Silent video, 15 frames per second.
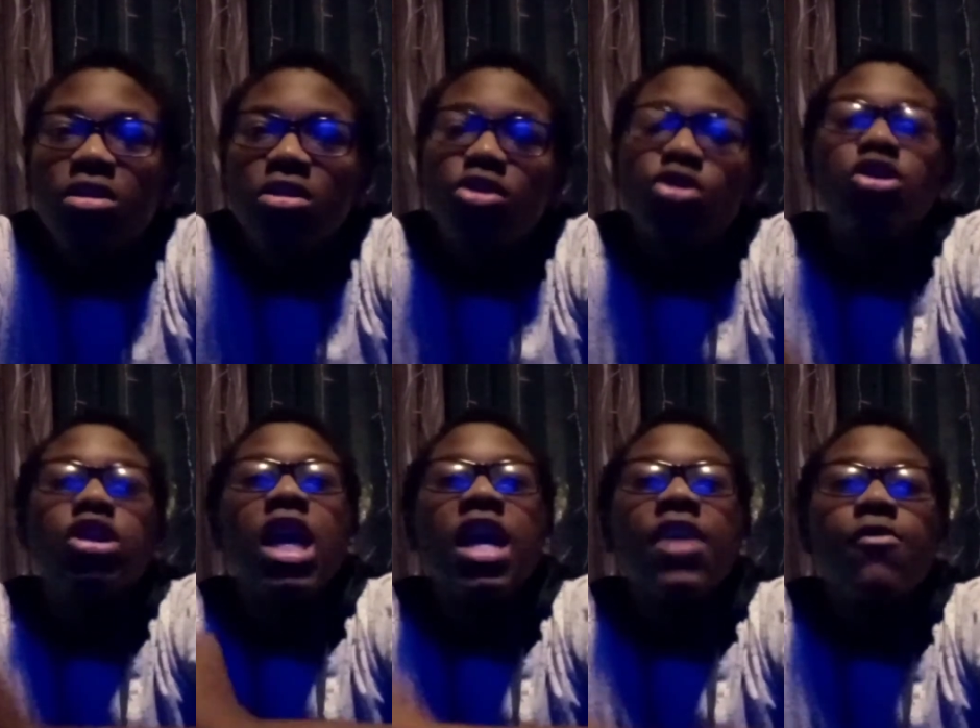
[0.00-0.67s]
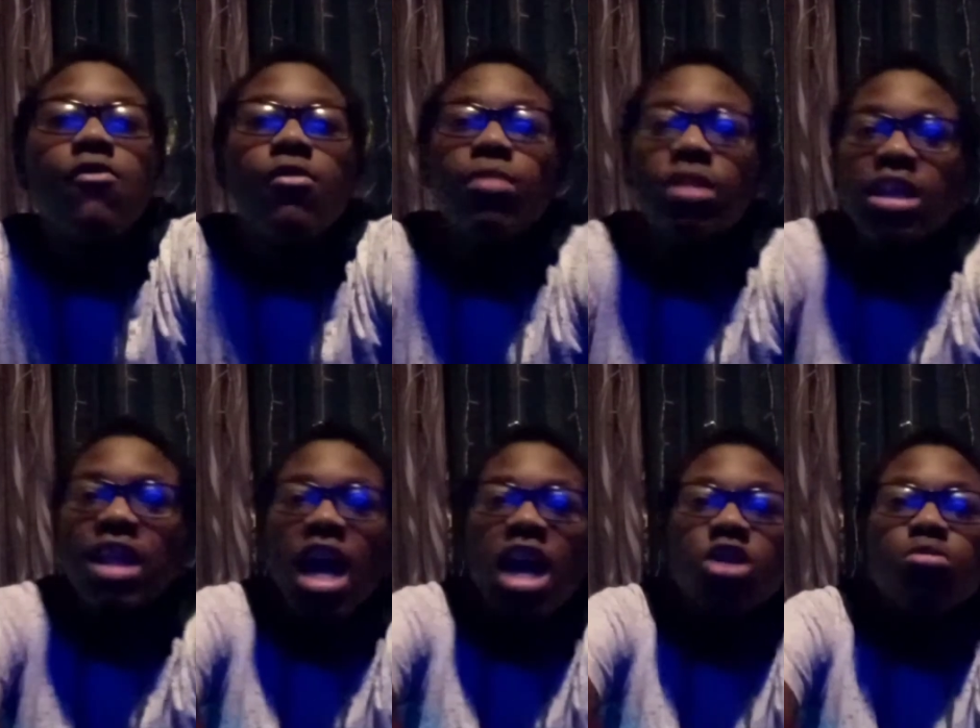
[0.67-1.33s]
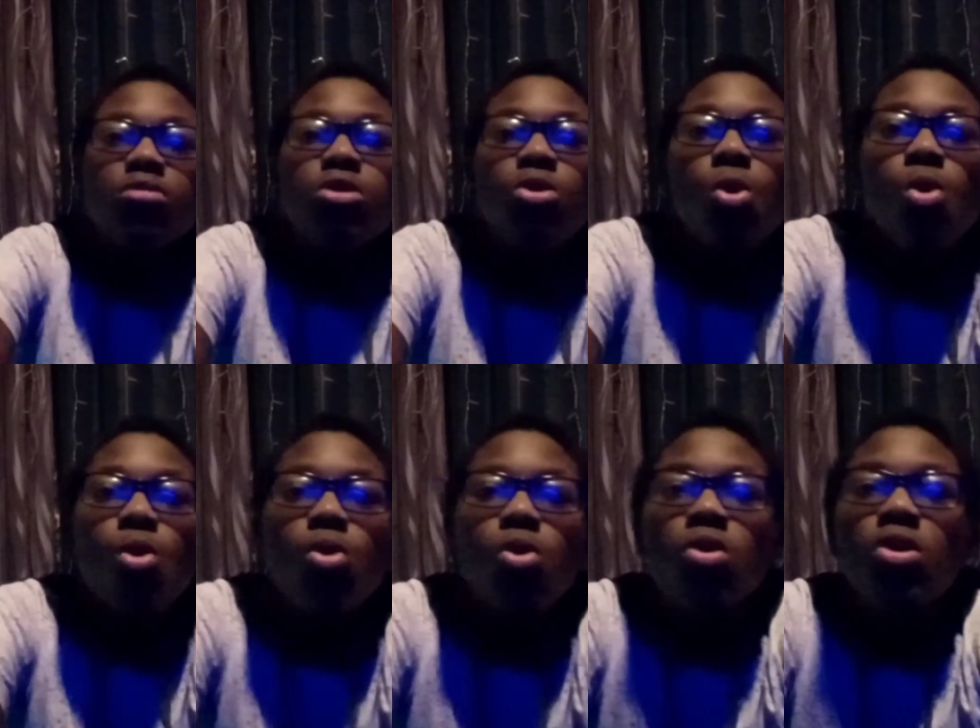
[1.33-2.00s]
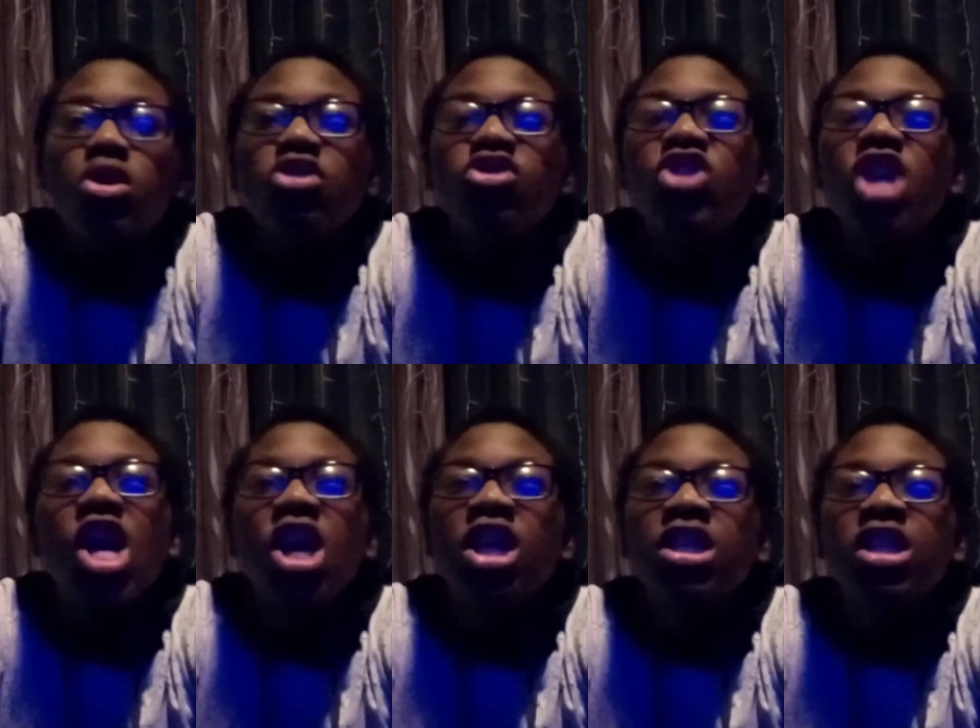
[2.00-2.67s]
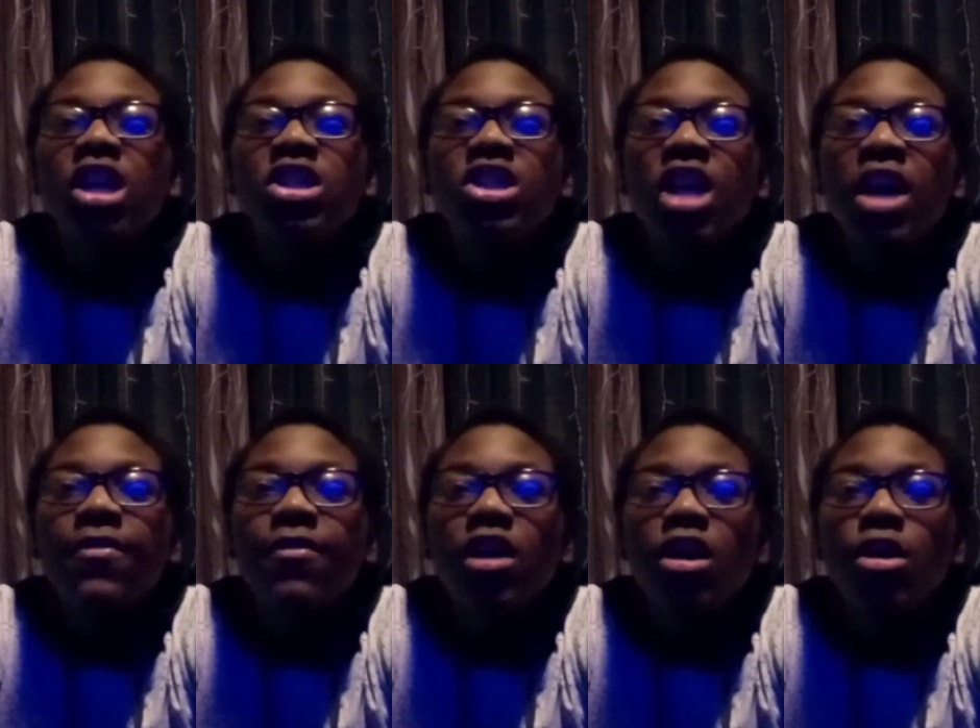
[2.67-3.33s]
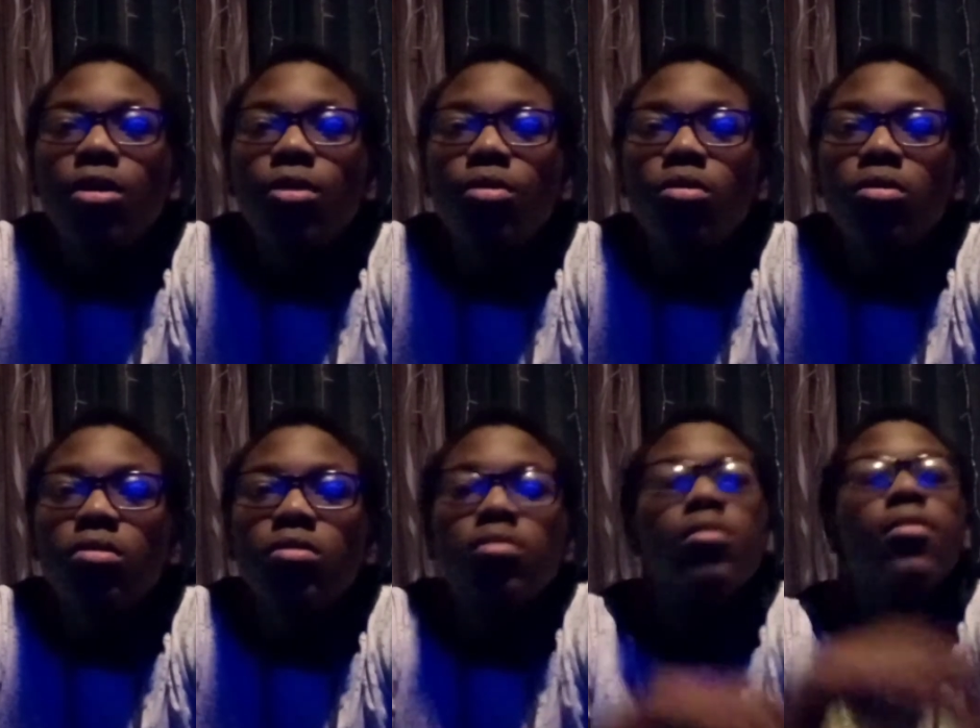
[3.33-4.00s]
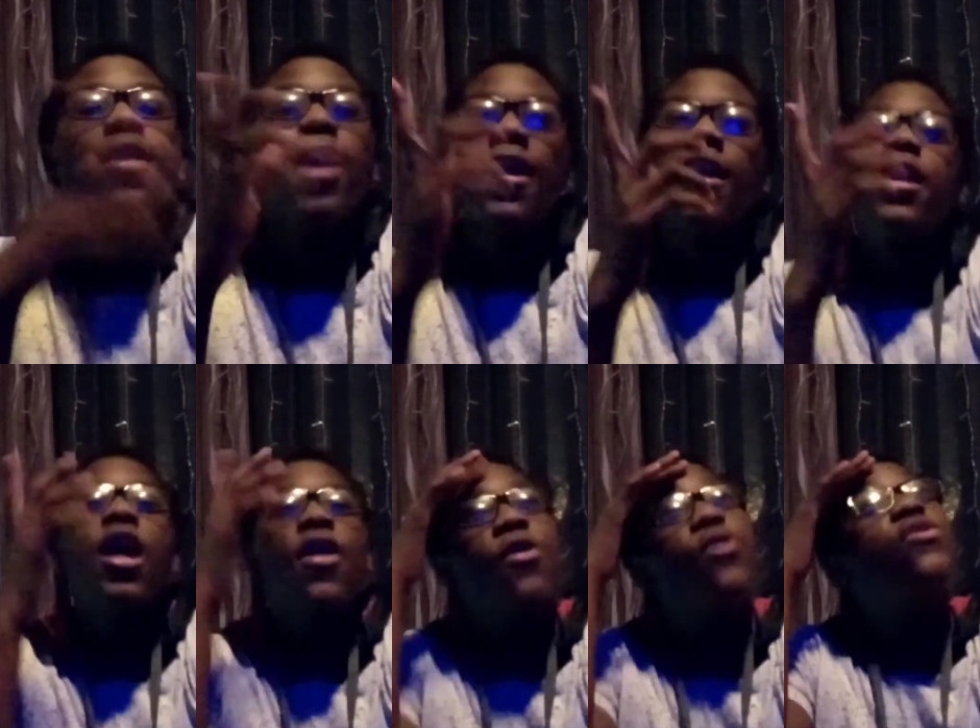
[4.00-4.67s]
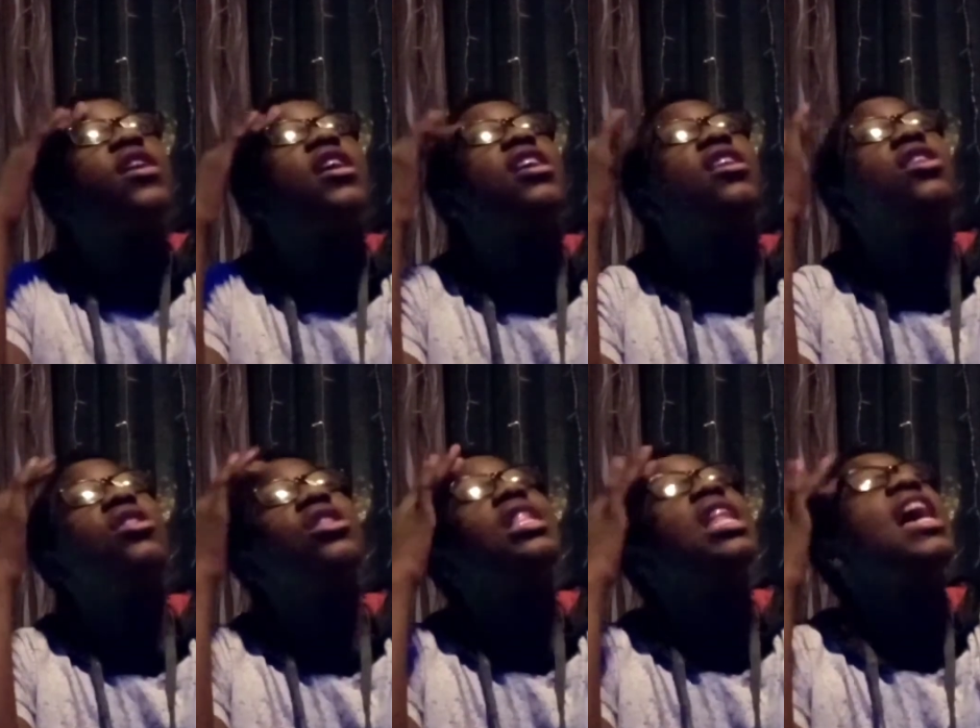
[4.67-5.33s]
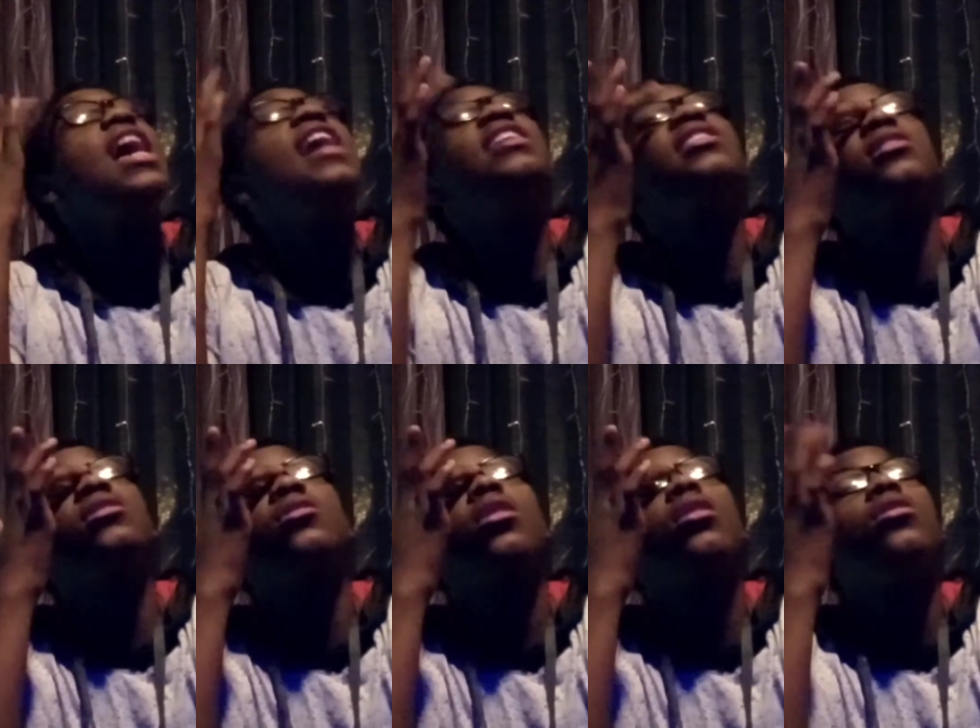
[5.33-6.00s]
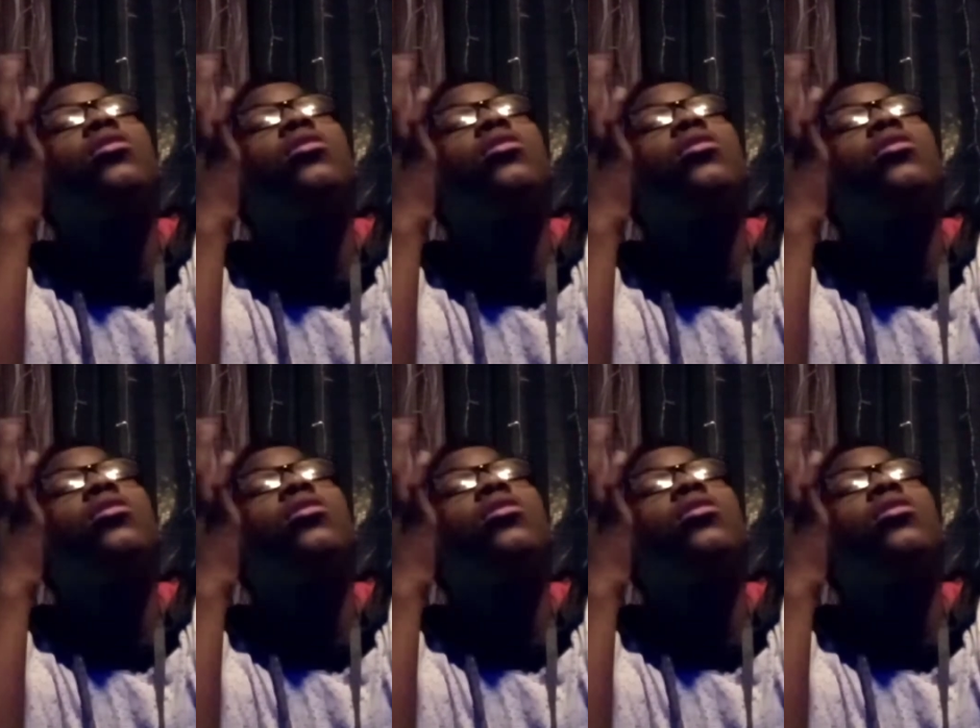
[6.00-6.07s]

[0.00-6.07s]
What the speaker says: Just like if we was in actual school, she couldn't touch that phone. And another thing, last